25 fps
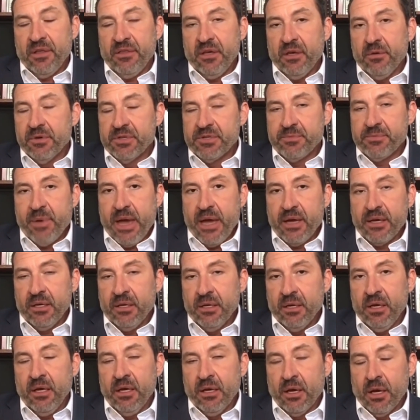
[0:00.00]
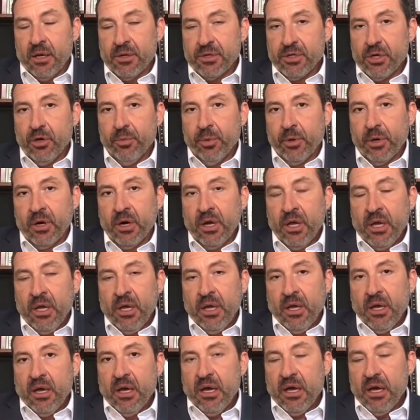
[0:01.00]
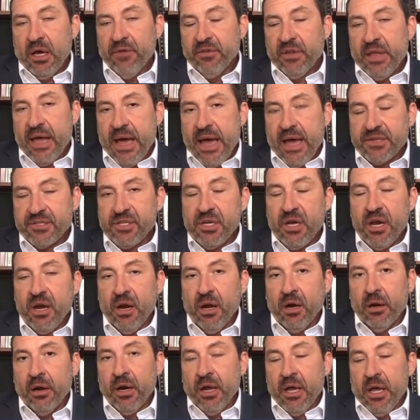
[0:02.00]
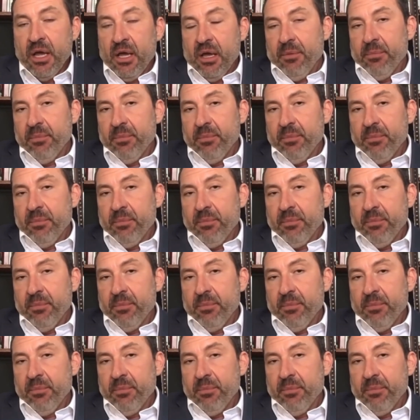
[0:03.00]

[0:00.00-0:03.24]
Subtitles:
I think it was back in October of last year.